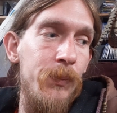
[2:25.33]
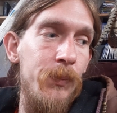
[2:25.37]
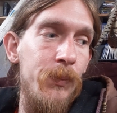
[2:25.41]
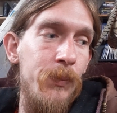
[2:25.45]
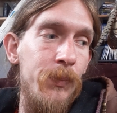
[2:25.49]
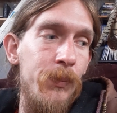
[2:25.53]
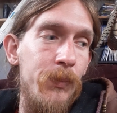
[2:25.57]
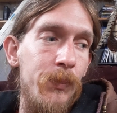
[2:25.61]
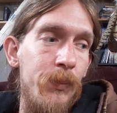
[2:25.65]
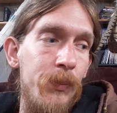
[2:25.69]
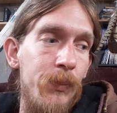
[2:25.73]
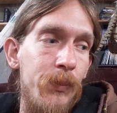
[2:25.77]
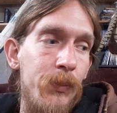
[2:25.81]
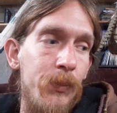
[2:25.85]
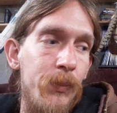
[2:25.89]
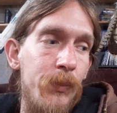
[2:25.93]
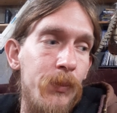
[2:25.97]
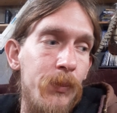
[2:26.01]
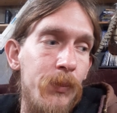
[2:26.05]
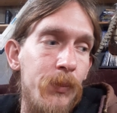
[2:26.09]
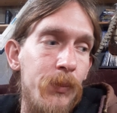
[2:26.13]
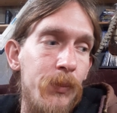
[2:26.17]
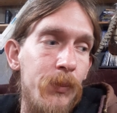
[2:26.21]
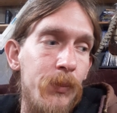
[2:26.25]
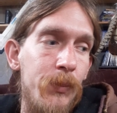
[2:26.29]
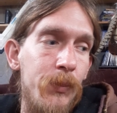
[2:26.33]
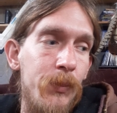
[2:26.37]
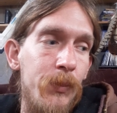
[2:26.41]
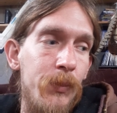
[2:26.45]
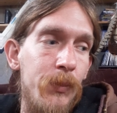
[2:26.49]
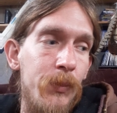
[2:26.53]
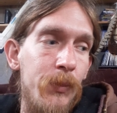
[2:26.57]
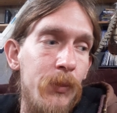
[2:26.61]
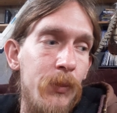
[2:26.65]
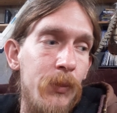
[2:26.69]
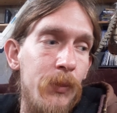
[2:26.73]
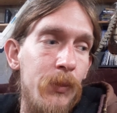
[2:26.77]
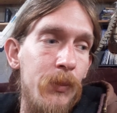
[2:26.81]

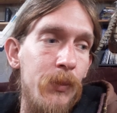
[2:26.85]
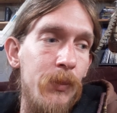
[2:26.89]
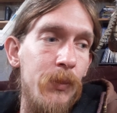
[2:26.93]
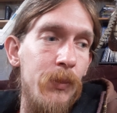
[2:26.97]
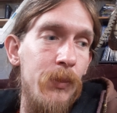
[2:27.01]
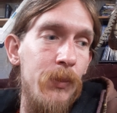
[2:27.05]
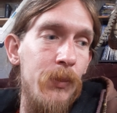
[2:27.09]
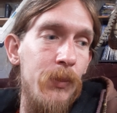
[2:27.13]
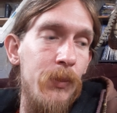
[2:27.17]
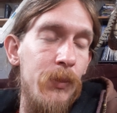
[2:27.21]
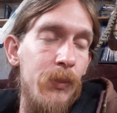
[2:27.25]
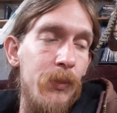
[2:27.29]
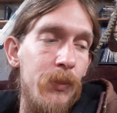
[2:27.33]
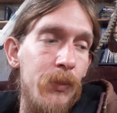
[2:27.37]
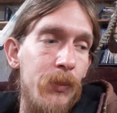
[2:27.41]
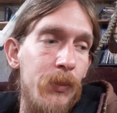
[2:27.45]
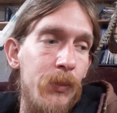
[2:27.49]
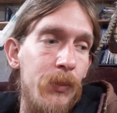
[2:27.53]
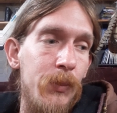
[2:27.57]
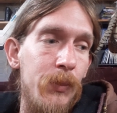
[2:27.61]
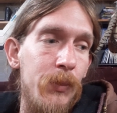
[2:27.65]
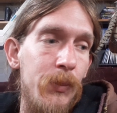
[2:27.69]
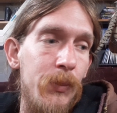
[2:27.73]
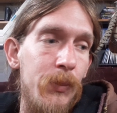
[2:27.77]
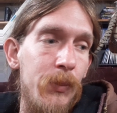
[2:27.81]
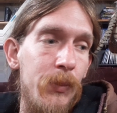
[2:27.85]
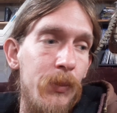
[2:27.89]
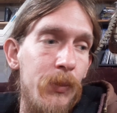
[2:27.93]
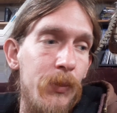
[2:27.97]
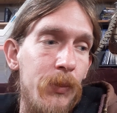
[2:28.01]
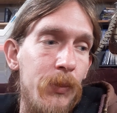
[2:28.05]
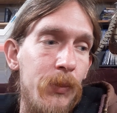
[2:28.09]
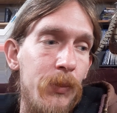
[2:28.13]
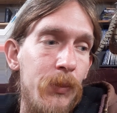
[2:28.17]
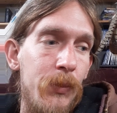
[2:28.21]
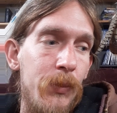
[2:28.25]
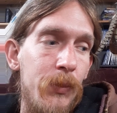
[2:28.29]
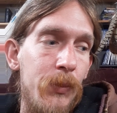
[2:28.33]

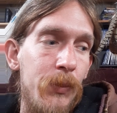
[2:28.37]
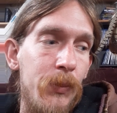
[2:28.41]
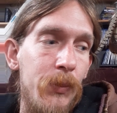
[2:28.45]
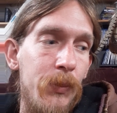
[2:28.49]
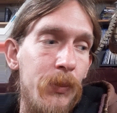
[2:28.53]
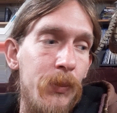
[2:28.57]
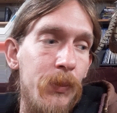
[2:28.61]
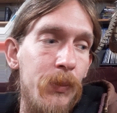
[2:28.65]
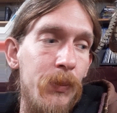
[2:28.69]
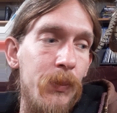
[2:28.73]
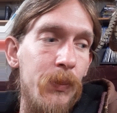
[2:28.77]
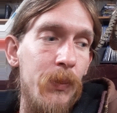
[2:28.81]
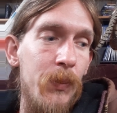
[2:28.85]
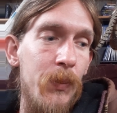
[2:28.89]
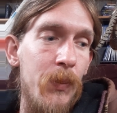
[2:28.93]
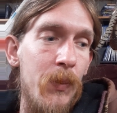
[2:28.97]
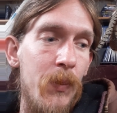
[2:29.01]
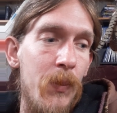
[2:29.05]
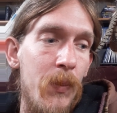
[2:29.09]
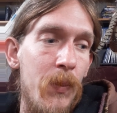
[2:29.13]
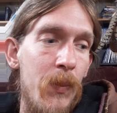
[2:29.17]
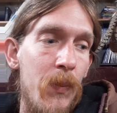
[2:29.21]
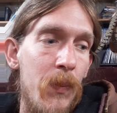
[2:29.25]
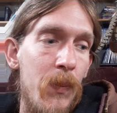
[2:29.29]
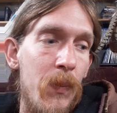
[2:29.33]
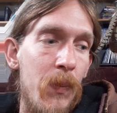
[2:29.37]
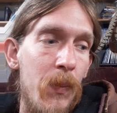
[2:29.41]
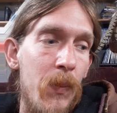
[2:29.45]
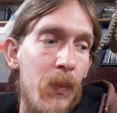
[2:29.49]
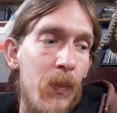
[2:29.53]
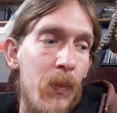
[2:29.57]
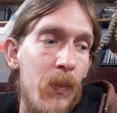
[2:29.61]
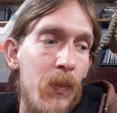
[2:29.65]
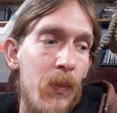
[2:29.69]
Nobody speaks.